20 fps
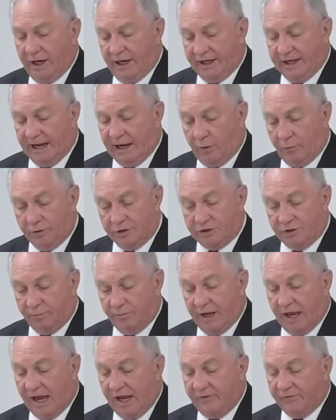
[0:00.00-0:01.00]
and how we should
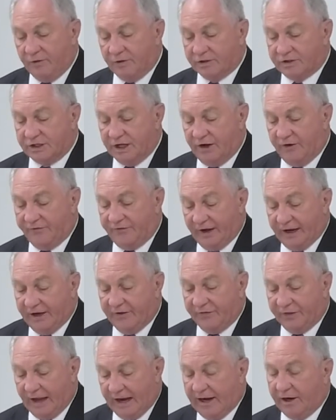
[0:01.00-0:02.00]
behave ourselves
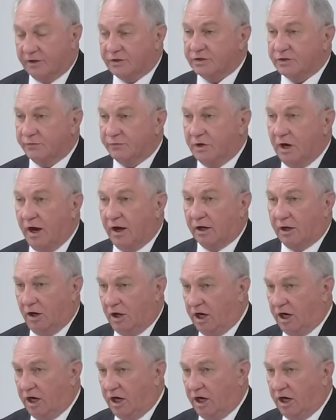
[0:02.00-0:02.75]
in the house of God.